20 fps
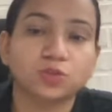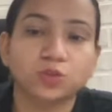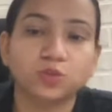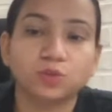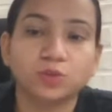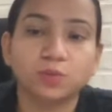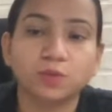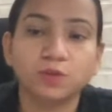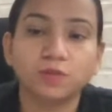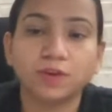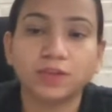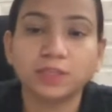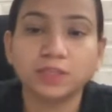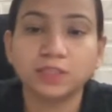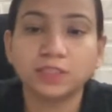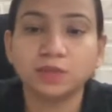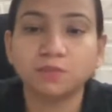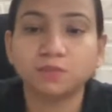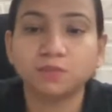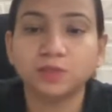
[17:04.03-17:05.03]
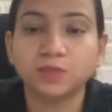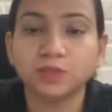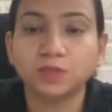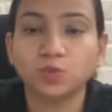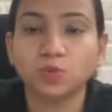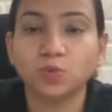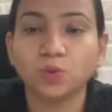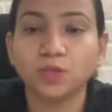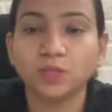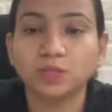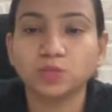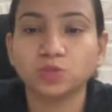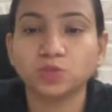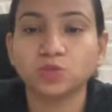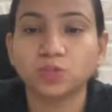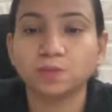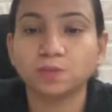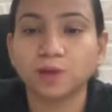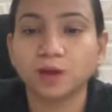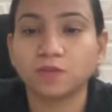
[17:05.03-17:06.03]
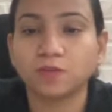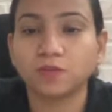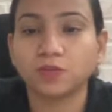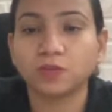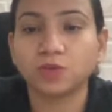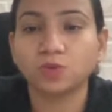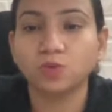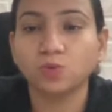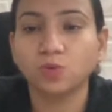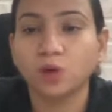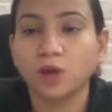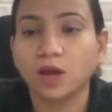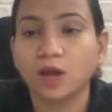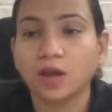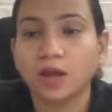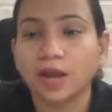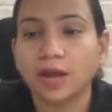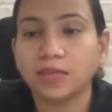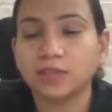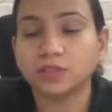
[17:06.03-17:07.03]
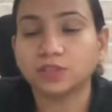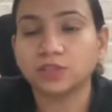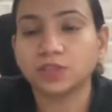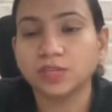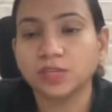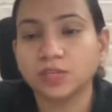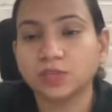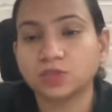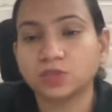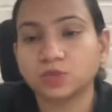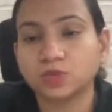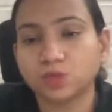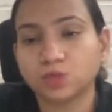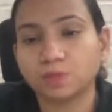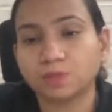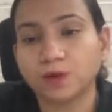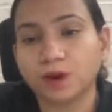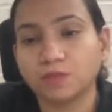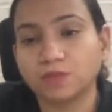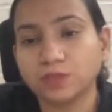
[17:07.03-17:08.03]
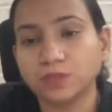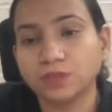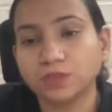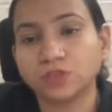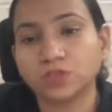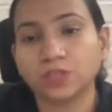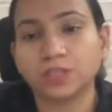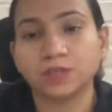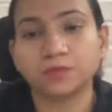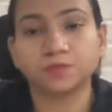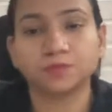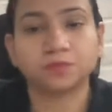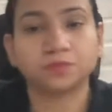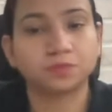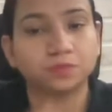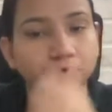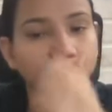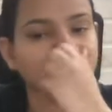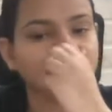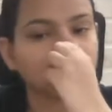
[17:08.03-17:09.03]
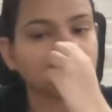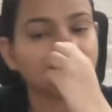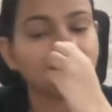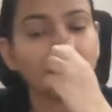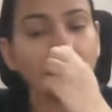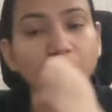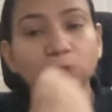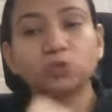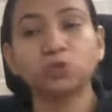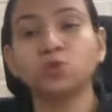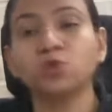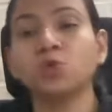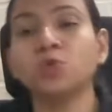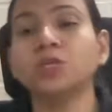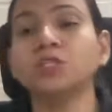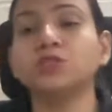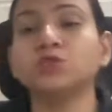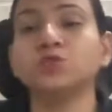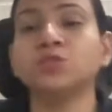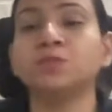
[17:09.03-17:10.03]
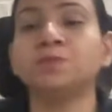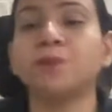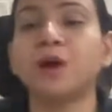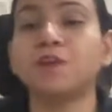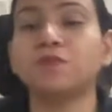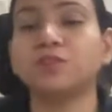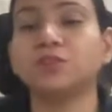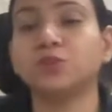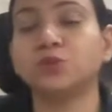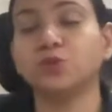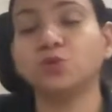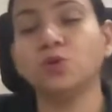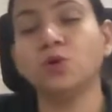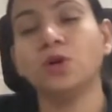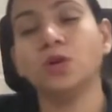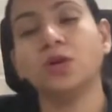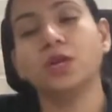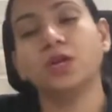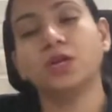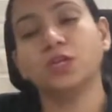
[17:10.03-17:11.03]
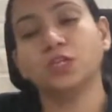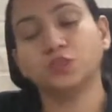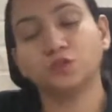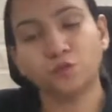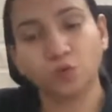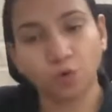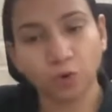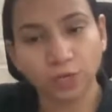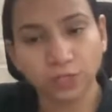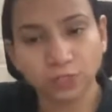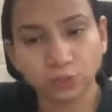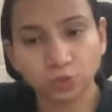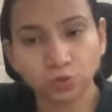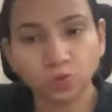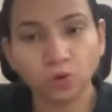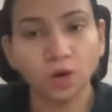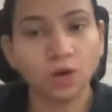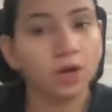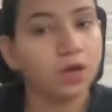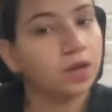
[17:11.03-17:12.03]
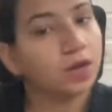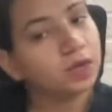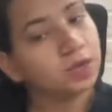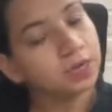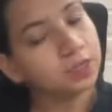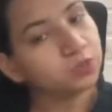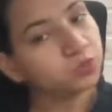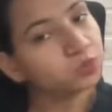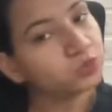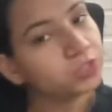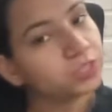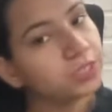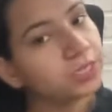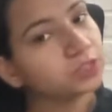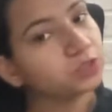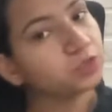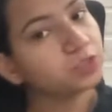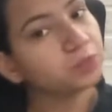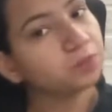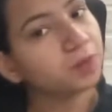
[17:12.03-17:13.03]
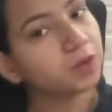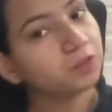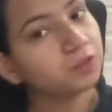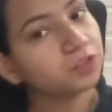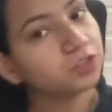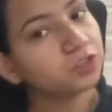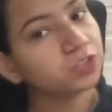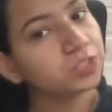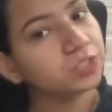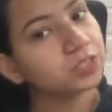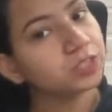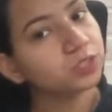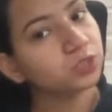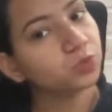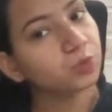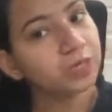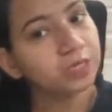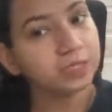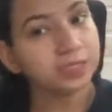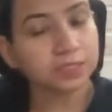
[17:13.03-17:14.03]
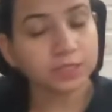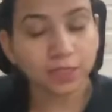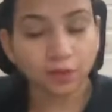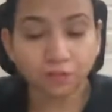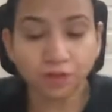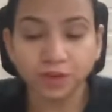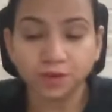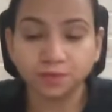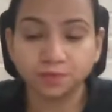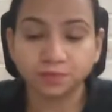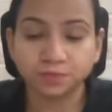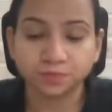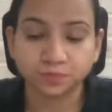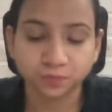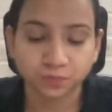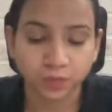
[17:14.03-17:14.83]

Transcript: it will be very simple, 2S to the power 2 and 3S to the power 3. So 2S to the power 2 is 4S2 into 3S to the power 3 is 27.